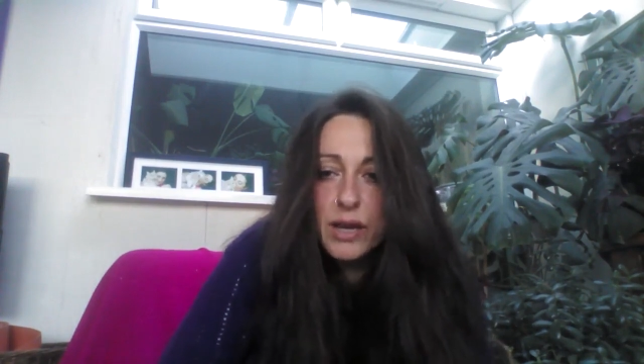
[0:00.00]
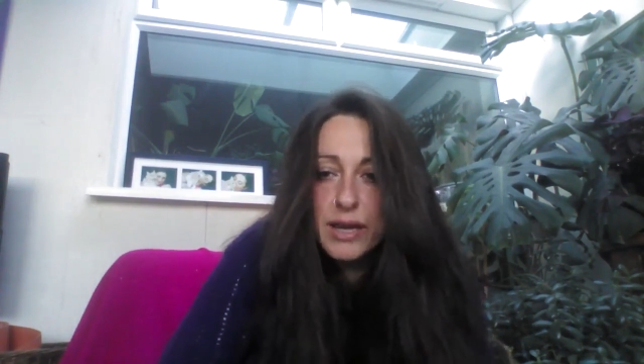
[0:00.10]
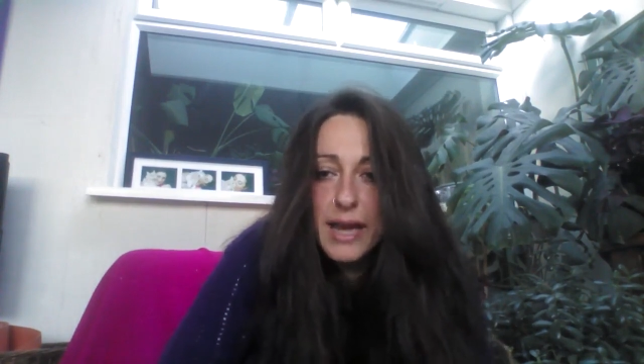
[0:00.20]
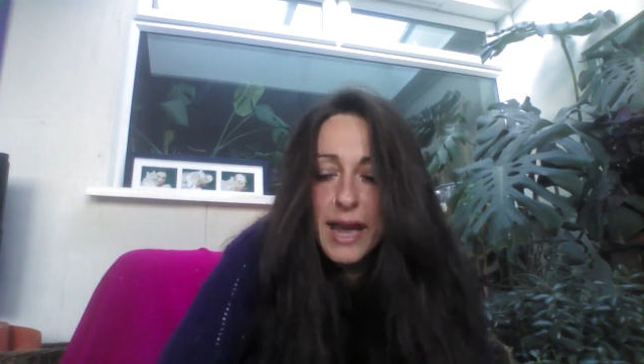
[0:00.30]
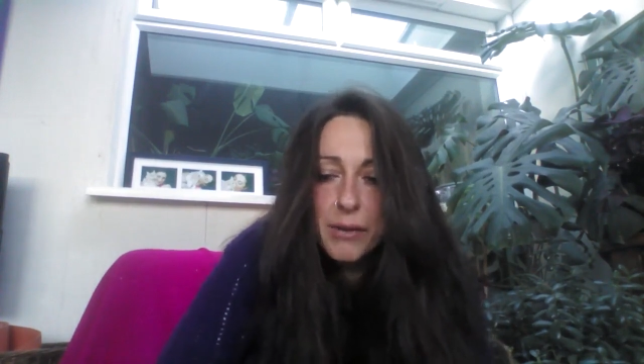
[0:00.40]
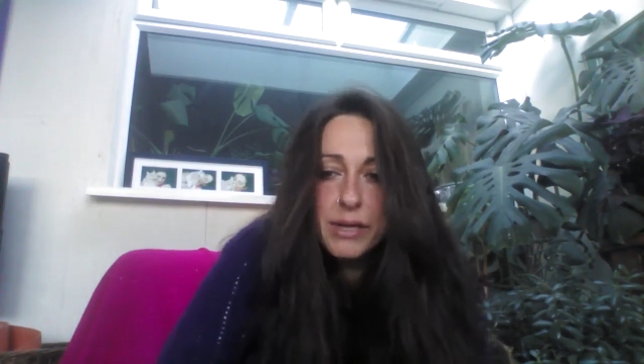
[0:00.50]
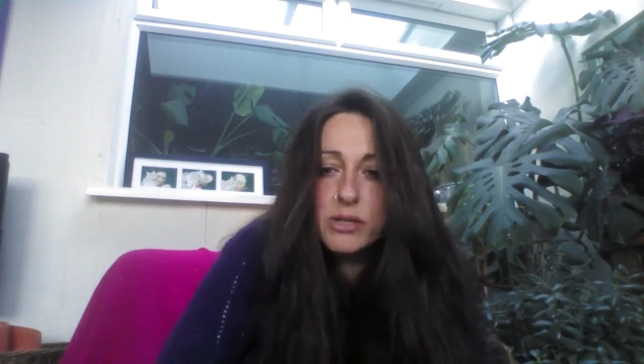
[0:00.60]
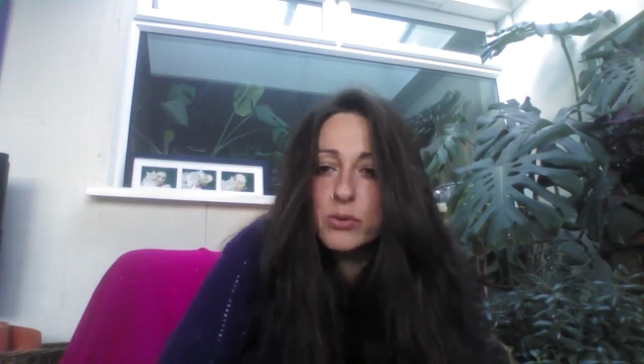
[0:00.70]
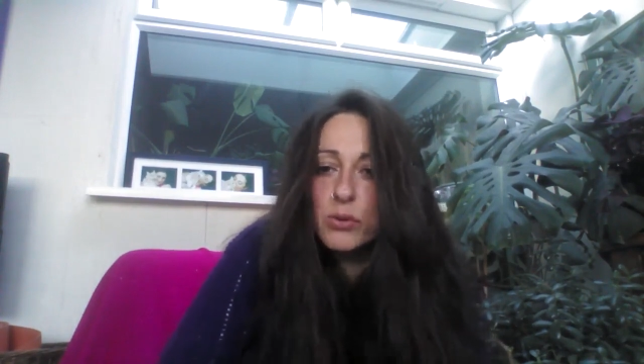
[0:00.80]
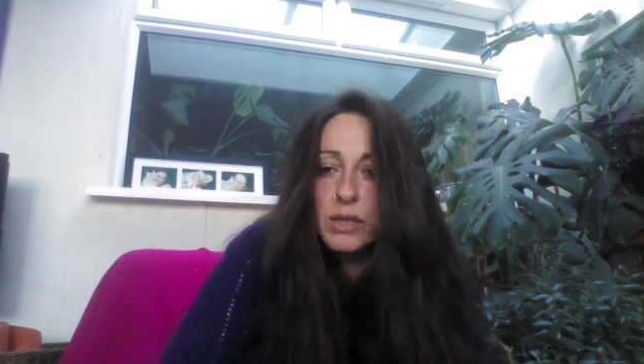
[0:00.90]
like how
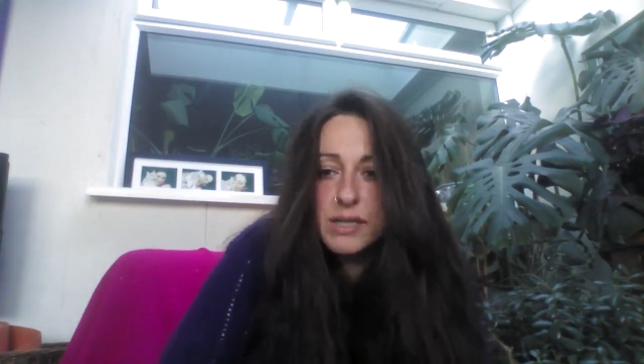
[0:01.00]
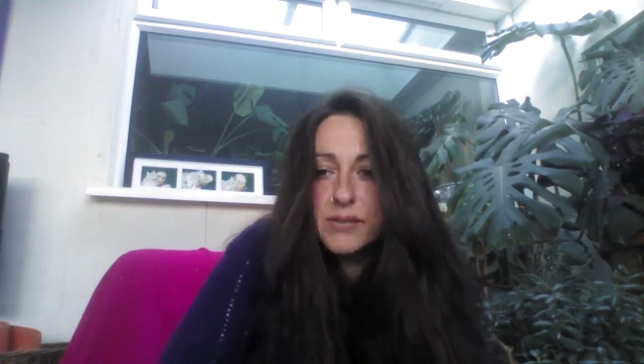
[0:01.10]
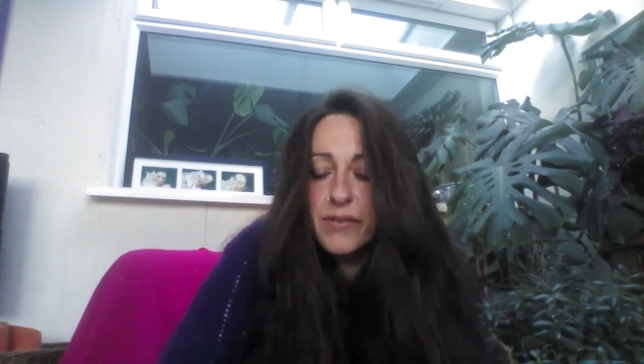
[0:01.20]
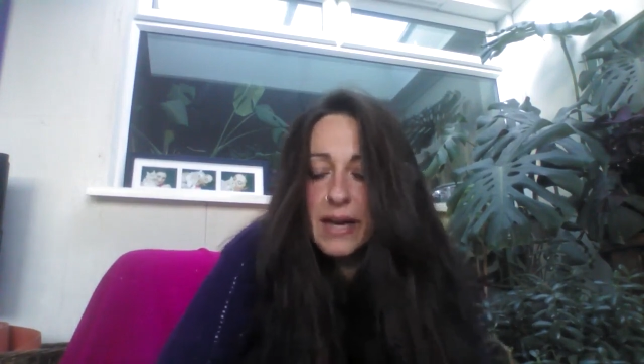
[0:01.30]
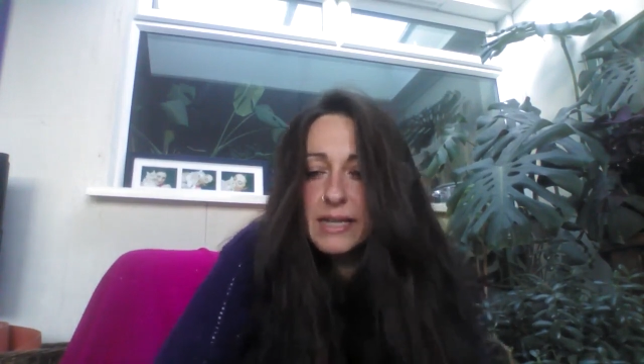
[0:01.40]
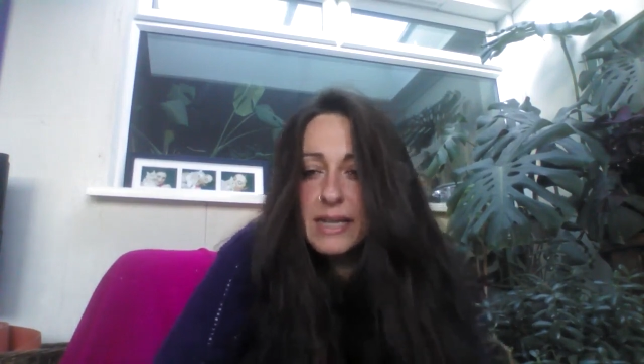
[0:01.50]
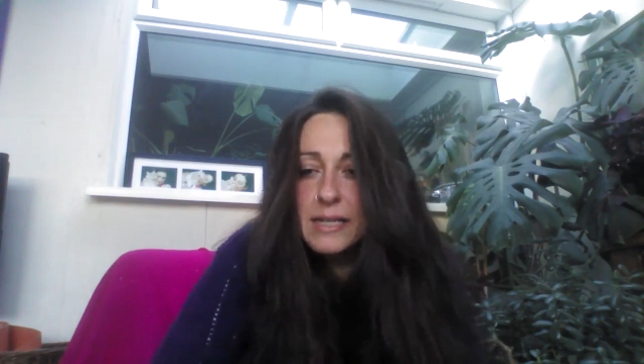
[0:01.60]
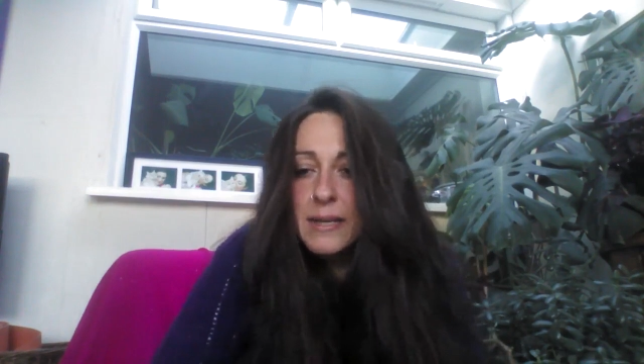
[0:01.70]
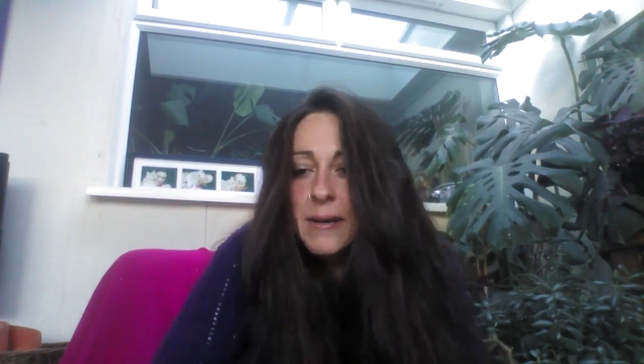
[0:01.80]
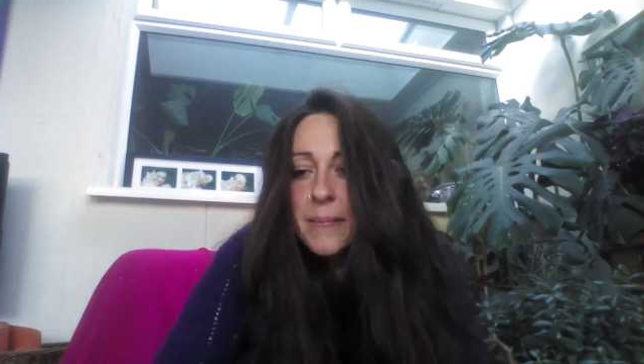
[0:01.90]
each organ is
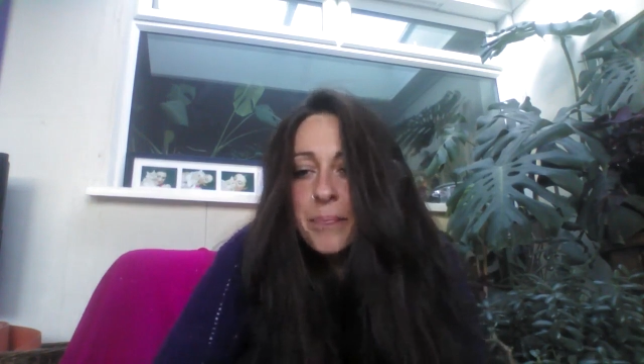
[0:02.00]
affected.